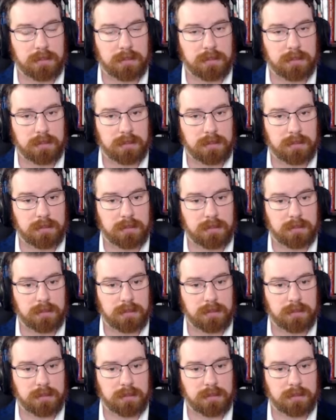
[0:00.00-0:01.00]

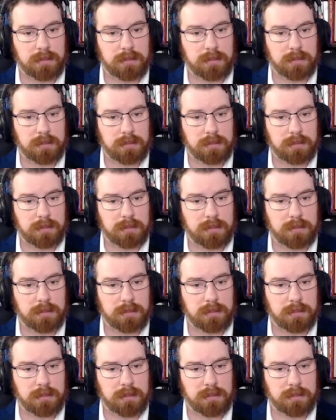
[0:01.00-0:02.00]

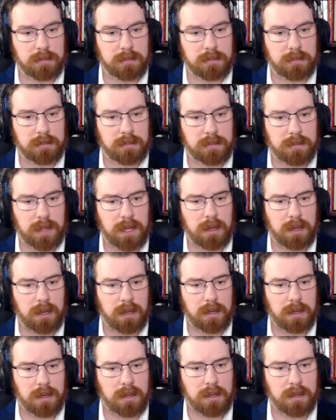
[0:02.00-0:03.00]

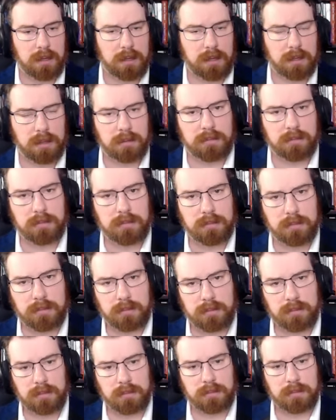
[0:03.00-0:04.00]

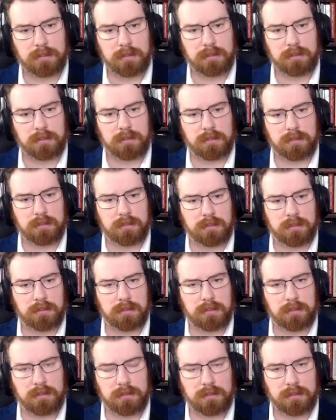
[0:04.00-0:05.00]

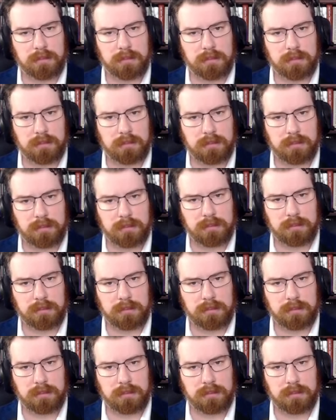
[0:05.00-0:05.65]
(not speaking)